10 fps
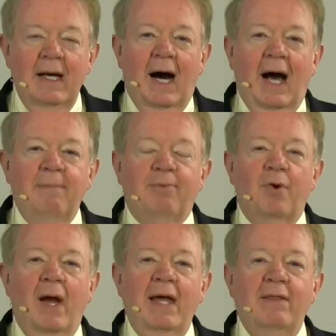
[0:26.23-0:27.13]
I
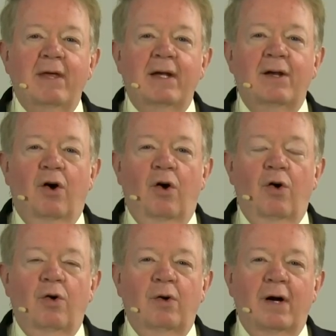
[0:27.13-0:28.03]
pray that
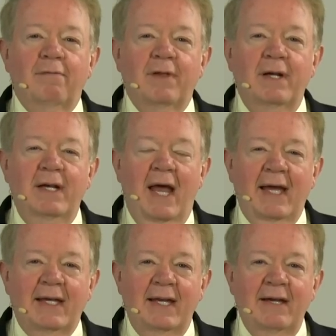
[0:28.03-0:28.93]
all of the
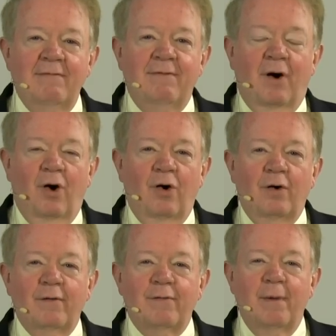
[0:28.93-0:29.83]
negative,
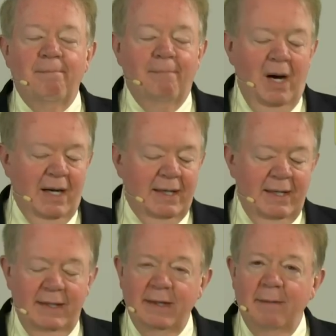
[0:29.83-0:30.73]
all of the
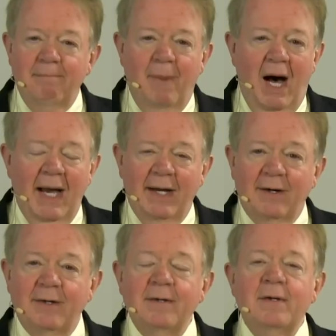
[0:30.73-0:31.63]
muck and the
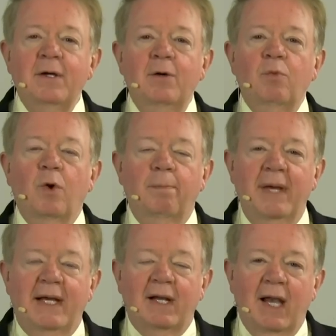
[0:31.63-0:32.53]
mire will
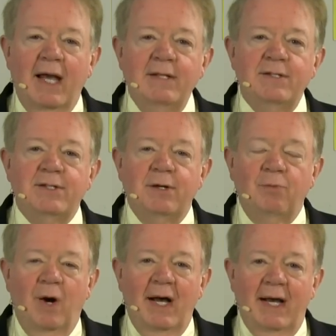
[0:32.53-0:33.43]
be cleansed
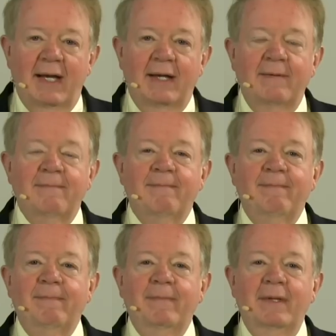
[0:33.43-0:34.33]
away,
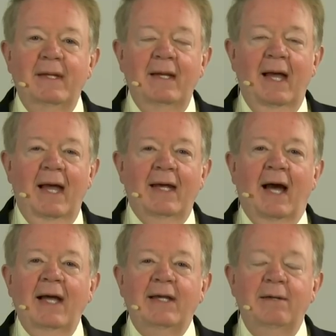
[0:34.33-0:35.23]
and
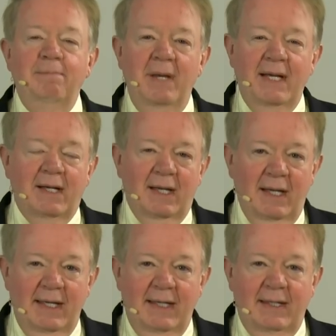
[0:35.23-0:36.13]
I can be
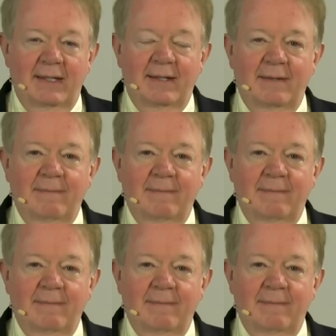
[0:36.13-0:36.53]
clean.